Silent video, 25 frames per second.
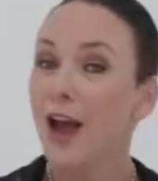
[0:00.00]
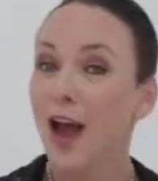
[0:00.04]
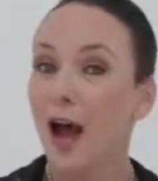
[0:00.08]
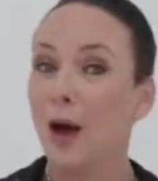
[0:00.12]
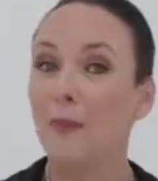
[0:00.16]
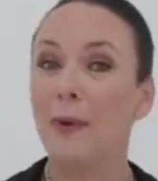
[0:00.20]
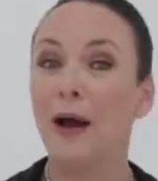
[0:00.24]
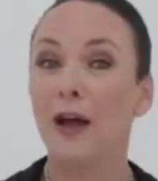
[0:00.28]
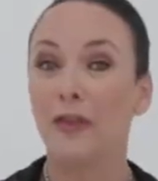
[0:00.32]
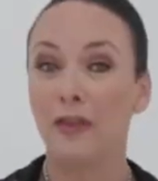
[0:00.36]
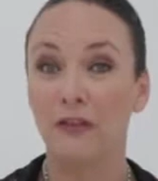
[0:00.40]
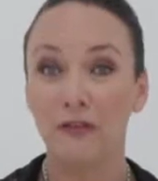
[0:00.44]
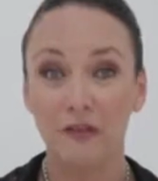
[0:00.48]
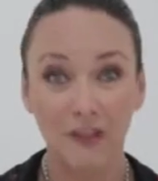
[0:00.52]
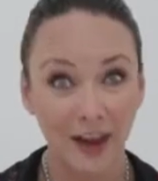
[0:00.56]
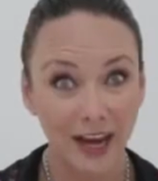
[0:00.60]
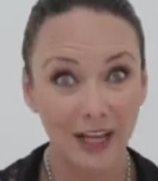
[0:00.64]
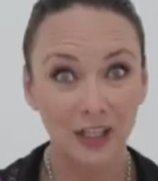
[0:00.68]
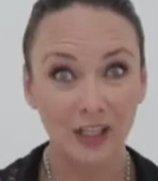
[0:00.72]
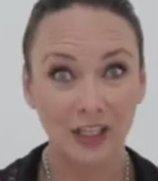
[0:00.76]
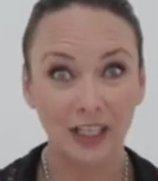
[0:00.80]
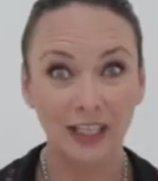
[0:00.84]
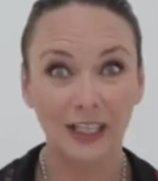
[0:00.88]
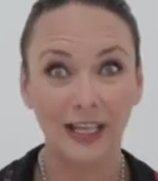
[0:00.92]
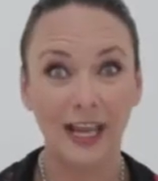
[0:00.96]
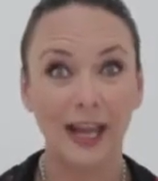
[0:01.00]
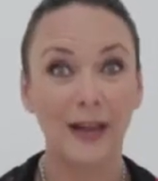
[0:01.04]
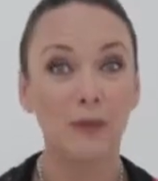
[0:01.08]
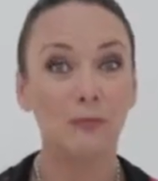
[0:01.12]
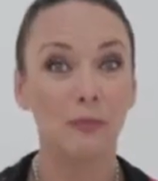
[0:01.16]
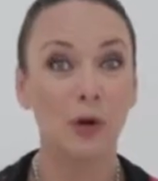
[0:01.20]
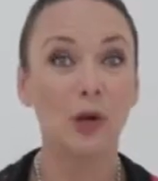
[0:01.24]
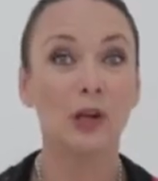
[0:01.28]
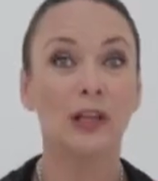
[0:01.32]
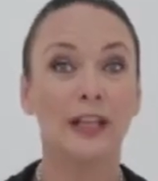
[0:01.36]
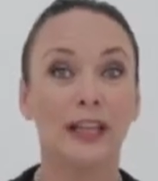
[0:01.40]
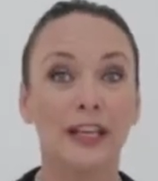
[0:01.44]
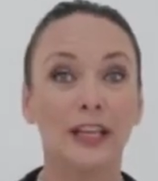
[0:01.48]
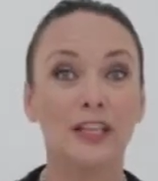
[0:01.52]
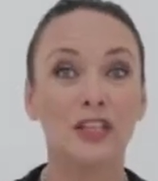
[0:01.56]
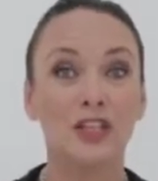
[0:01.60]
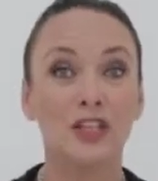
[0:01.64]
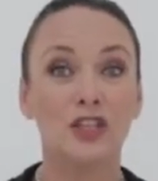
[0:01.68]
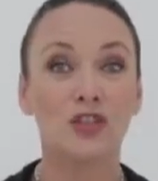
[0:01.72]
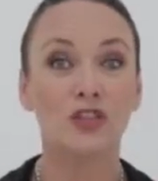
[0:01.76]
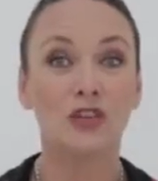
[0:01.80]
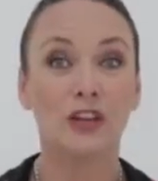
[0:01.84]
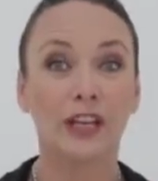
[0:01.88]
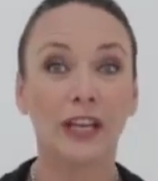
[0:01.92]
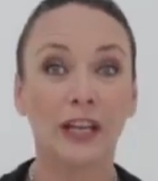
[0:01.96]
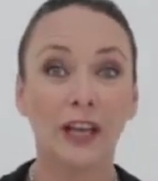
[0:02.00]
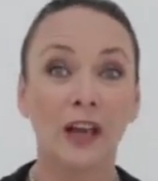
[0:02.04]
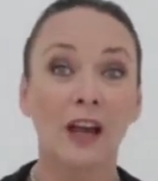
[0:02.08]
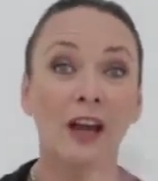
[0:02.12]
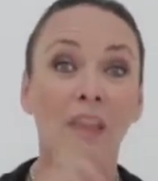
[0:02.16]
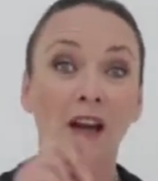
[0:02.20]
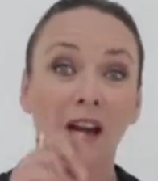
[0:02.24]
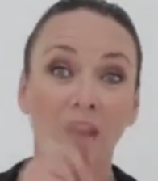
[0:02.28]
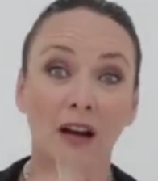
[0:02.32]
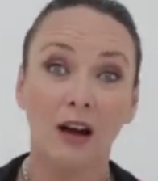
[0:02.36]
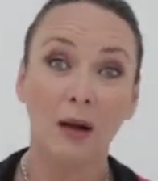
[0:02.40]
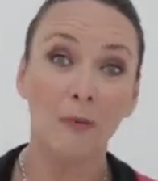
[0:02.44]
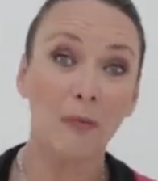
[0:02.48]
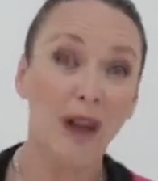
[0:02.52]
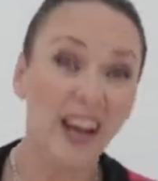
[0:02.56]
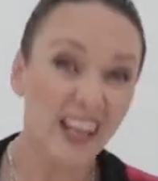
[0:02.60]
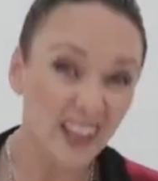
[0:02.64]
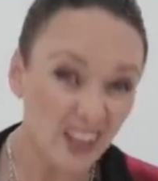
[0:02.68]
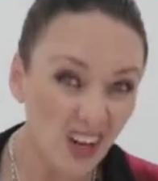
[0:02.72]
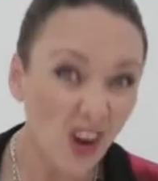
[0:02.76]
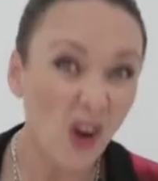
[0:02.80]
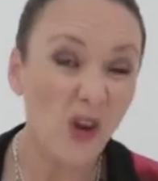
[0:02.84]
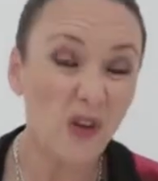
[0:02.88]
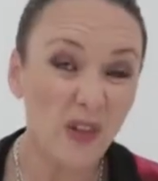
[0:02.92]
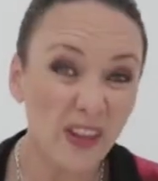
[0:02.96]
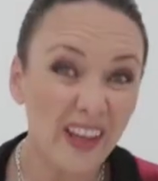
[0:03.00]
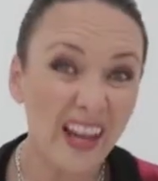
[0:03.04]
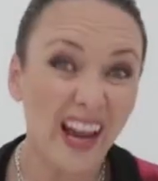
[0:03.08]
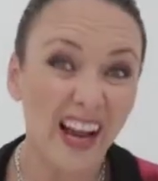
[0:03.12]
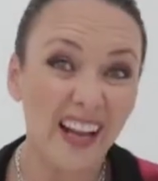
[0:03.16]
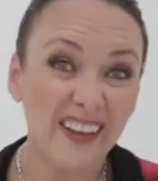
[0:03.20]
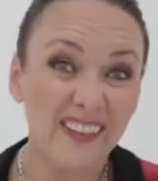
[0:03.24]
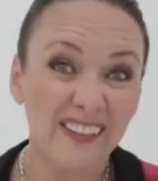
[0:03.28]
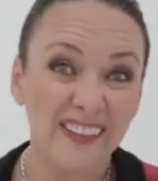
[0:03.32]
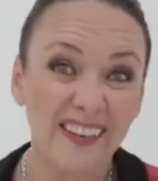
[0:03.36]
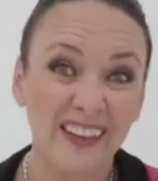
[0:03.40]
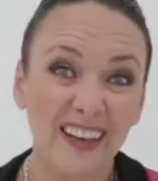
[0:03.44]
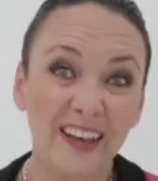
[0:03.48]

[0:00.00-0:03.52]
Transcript: about the fashion and modelling industry, I might know the answer.